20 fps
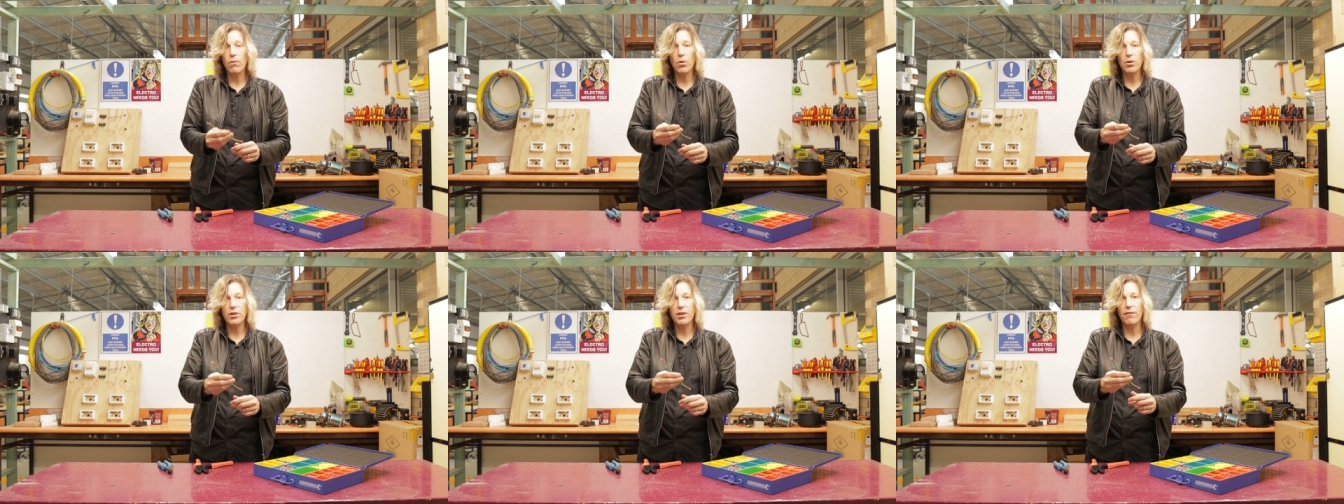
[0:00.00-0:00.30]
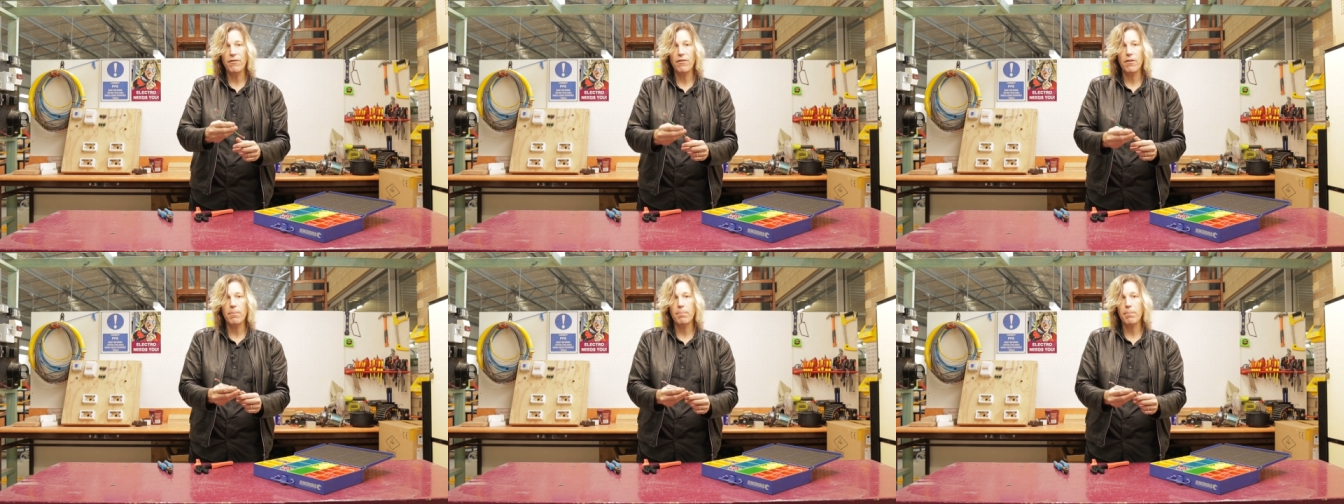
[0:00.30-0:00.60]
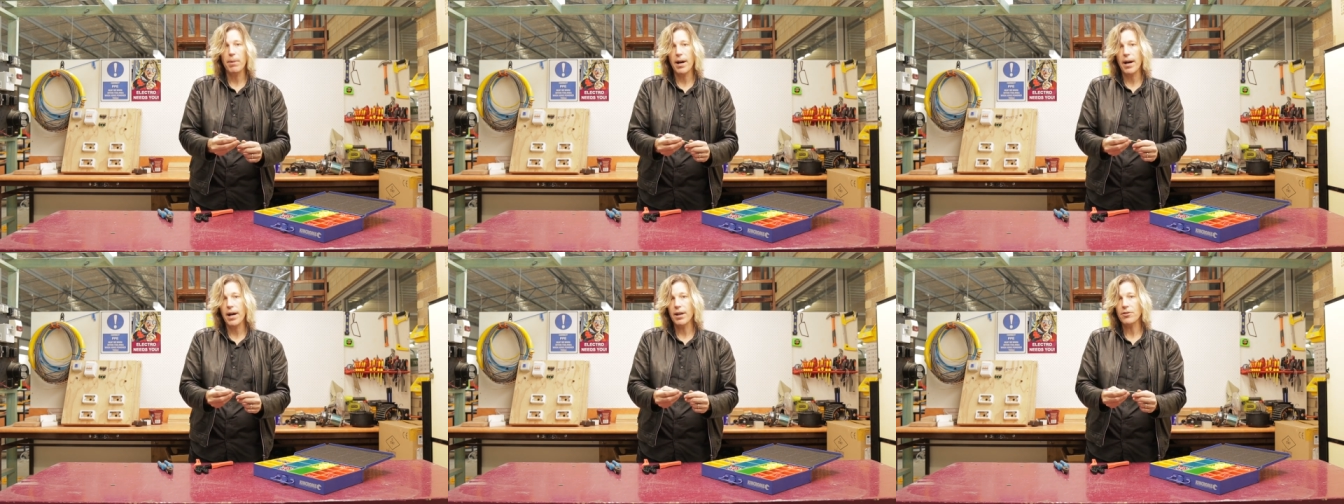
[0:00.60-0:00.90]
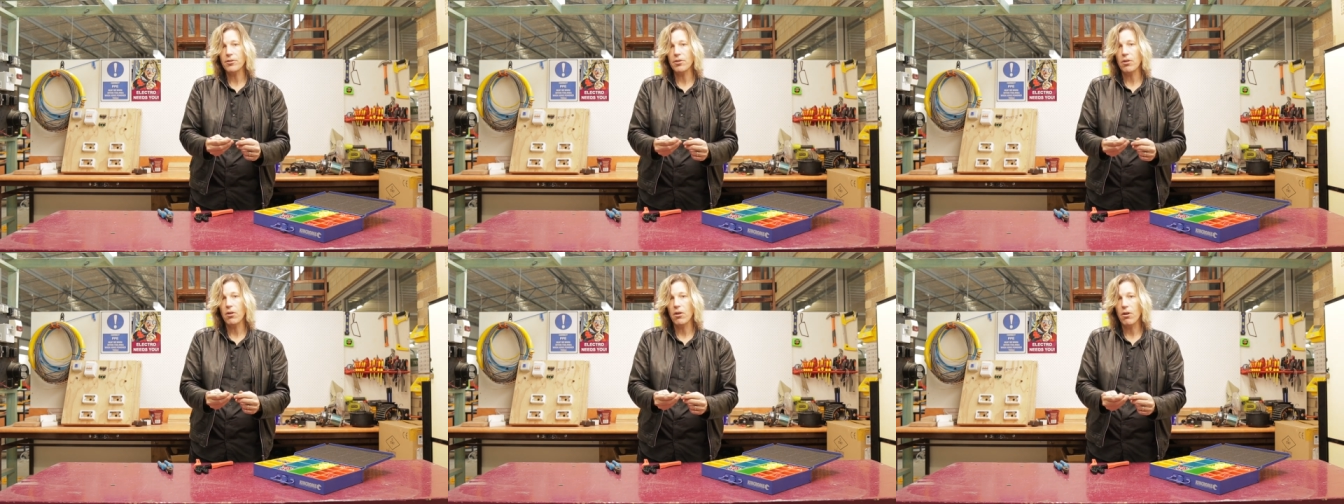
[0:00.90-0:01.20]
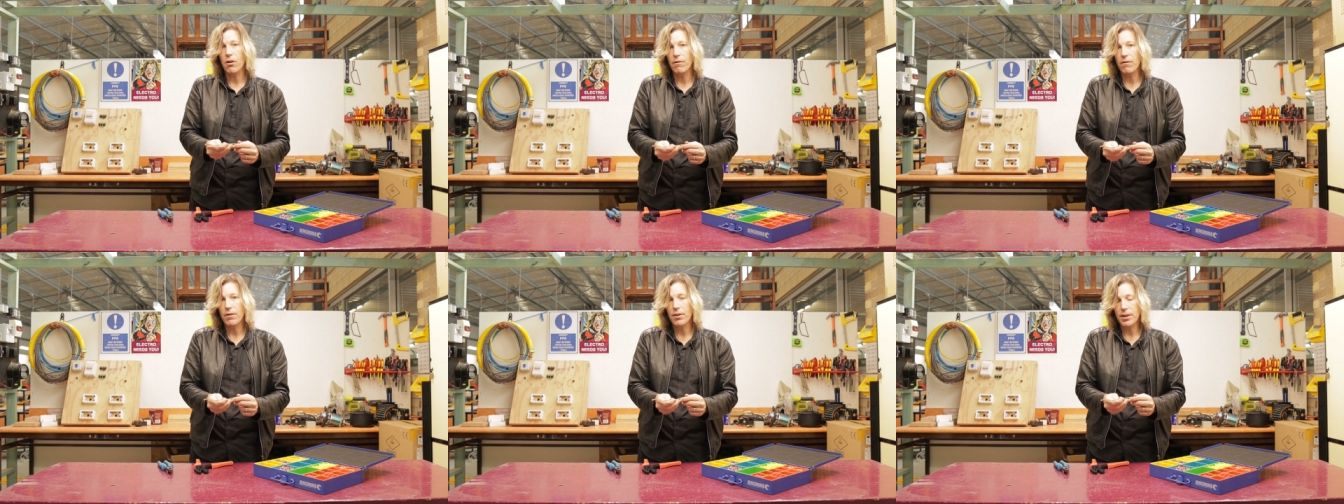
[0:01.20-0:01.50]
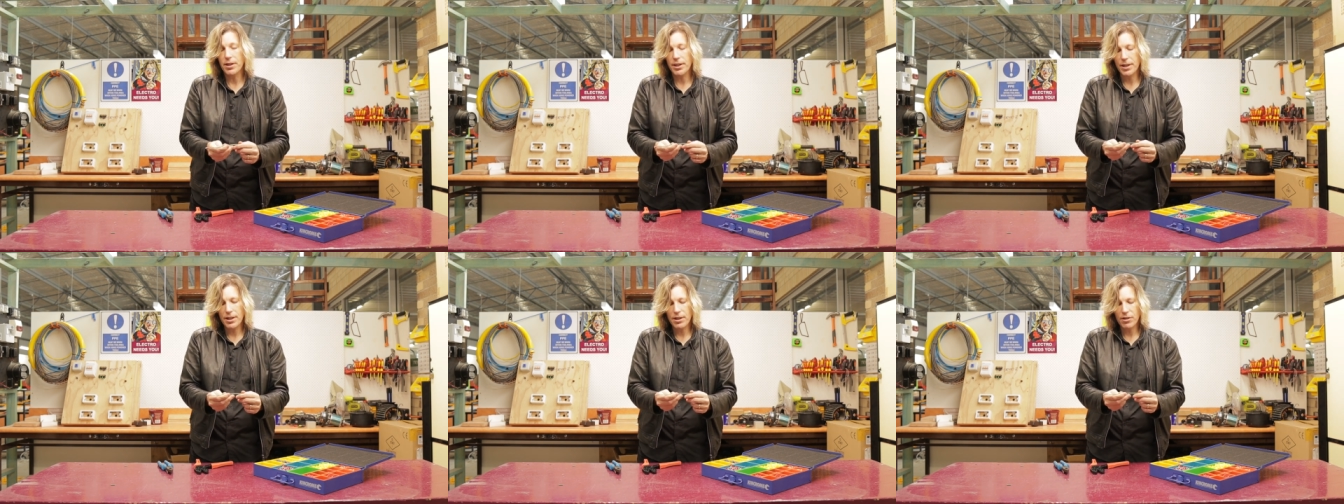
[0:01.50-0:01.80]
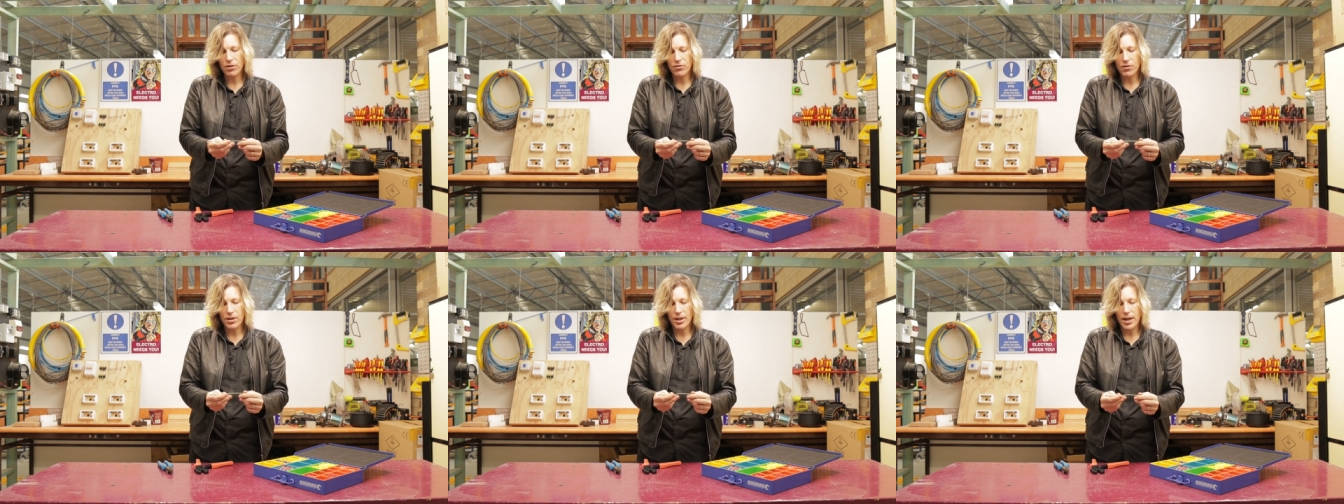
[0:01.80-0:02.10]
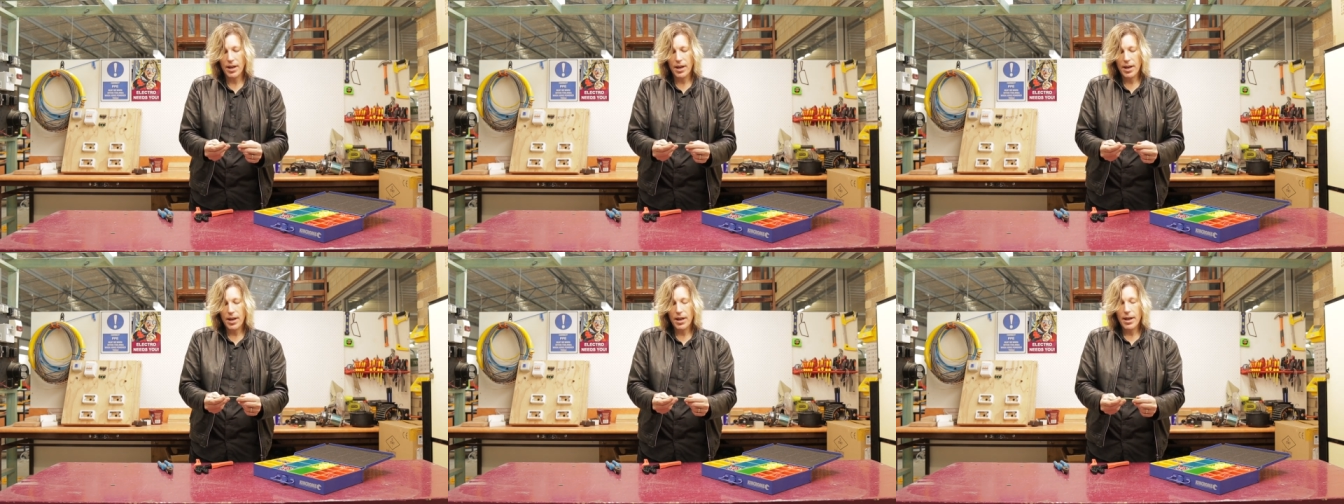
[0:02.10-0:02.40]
for different parts of the industry.